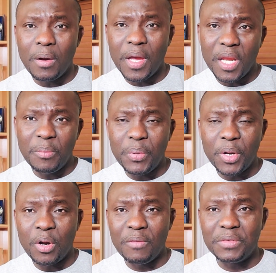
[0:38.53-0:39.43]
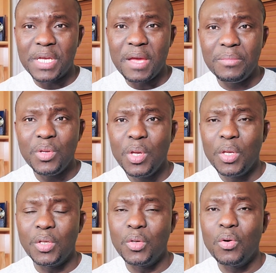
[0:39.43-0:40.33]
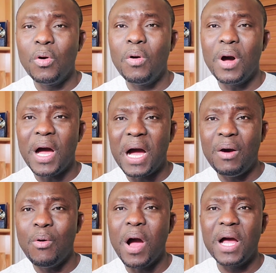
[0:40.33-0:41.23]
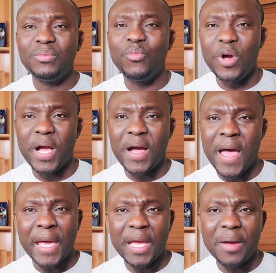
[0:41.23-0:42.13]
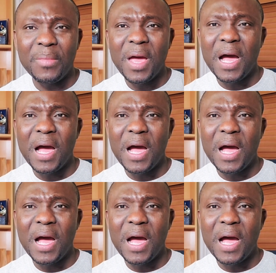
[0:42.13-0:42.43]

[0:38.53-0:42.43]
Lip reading: any period of time, you know how hard worker I am,